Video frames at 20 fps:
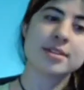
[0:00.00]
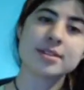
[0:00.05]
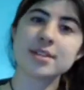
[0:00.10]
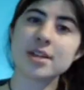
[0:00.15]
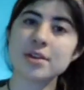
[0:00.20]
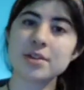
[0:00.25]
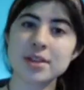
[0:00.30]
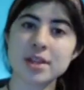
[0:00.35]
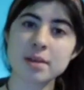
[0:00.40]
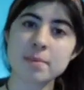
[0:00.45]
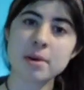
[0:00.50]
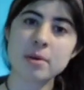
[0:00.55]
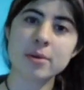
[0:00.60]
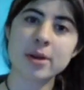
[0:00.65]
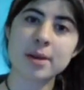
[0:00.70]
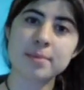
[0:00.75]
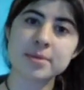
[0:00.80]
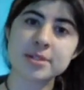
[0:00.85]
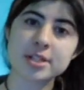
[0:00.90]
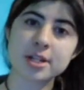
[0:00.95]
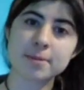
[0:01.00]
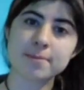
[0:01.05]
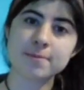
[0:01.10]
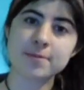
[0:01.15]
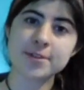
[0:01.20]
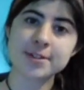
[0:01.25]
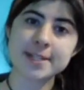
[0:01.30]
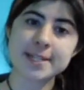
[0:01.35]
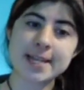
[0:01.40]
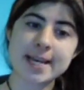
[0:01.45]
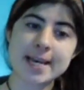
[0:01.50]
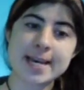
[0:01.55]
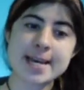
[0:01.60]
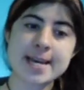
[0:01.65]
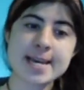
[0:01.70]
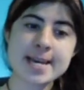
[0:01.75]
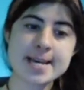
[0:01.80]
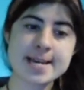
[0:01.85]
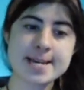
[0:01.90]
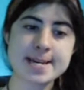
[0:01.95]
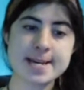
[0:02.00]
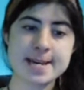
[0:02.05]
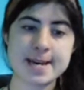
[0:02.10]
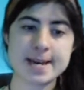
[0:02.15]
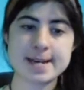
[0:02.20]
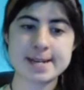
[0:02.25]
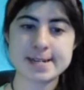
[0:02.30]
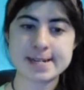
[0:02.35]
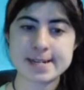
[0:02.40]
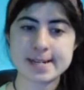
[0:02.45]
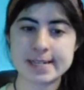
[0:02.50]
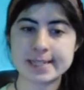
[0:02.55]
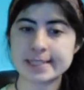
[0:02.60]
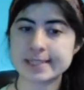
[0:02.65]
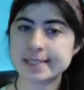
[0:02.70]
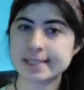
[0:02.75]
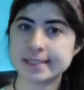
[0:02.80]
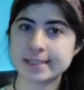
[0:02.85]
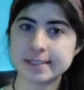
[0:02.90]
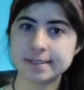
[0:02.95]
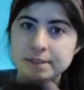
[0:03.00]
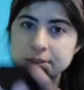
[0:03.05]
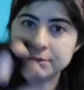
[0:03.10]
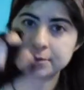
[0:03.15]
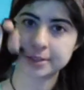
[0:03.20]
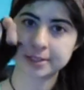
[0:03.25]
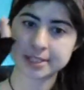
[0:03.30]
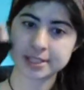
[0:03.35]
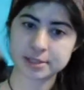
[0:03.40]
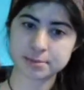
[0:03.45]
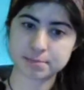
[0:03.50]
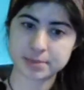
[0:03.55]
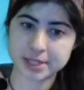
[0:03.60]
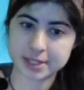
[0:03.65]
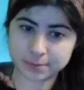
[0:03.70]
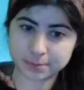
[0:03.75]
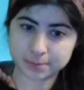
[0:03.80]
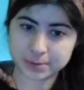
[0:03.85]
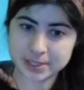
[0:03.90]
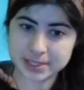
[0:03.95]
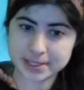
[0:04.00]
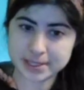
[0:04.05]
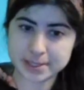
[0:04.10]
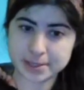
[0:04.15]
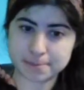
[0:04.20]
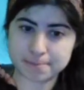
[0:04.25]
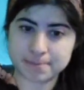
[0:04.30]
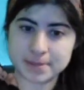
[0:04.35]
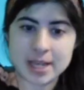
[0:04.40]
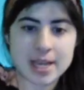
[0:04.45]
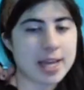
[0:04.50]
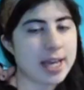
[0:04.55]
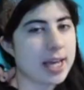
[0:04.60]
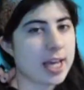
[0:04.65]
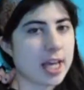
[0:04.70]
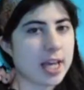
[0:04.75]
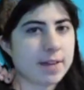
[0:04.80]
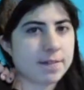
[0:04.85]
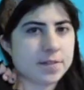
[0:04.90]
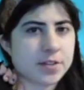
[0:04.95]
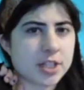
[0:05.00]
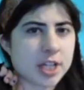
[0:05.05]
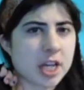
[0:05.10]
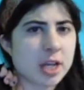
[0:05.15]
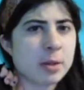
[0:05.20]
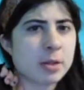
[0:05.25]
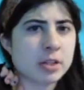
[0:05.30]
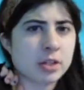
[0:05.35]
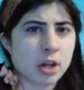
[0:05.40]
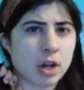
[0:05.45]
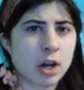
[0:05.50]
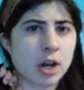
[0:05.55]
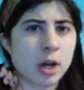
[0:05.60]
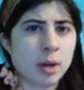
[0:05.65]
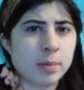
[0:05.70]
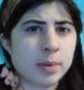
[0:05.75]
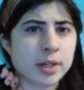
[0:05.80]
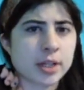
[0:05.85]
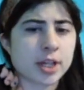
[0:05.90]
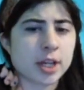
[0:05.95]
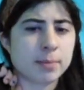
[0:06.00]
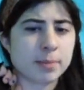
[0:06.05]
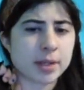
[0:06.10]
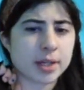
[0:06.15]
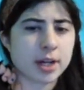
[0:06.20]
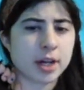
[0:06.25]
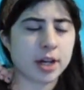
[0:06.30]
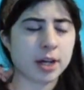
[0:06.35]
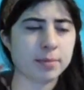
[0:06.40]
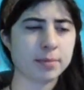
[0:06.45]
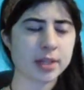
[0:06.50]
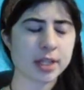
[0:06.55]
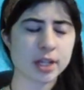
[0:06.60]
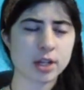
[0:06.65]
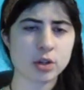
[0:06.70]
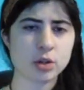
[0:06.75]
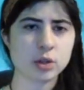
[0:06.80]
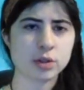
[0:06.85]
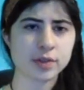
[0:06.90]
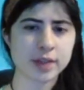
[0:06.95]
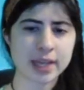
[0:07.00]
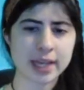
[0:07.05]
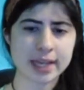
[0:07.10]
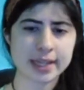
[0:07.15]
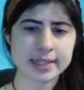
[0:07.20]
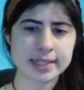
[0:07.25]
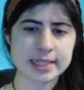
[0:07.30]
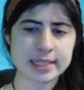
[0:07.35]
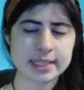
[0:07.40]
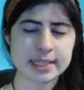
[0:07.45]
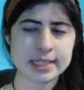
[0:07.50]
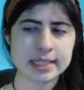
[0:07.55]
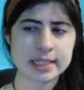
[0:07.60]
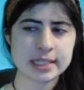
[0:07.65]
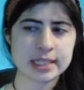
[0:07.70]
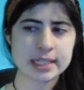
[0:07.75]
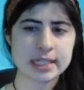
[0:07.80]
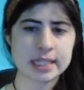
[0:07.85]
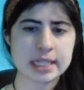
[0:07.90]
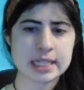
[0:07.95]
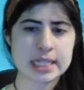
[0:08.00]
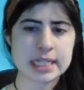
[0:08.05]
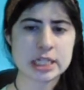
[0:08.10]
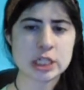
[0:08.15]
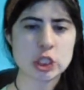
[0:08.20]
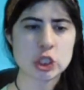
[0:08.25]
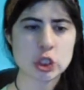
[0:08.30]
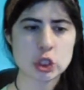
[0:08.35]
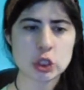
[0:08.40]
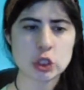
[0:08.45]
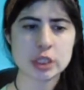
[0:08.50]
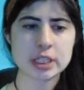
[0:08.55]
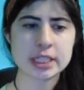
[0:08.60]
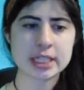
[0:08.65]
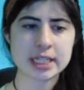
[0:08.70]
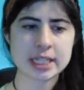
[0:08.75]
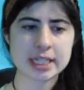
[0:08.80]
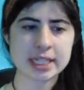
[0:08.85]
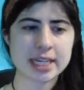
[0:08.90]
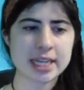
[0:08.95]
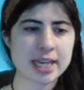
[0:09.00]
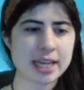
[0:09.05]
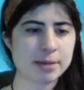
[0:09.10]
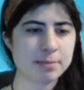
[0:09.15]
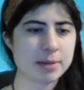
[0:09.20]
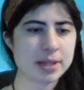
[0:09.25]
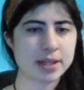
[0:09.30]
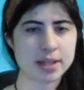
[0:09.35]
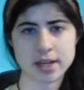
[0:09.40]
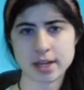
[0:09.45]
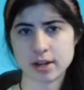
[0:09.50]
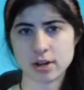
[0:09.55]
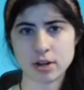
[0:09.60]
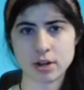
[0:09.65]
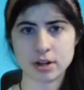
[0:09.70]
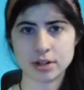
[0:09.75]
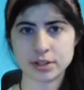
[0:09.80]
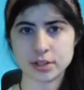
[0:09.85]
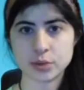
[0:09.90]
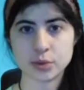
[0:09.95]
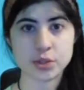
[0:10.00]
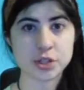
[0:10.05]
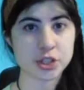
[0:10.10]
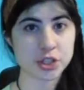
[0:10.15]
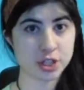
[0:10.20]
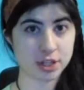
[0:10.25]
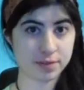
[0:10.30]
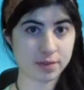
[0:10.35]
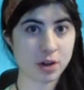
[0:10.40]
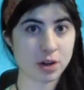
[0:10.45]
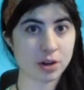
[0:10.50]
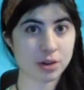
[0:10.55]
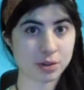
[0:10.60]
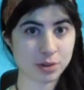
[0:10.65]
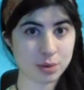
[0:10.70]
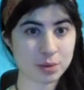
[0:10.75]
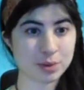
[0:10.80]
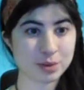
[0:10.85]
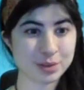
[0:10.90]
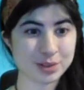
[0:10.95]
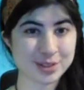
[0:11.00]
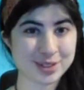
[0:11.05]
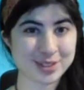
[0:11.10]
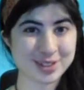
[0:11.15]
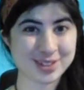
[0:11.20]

So that about wraps it up for today. I shall leave you with this bit of wisdom. If Jane Cobb can become the hero of Canton, then surely it can't be that hard to achieve our goals,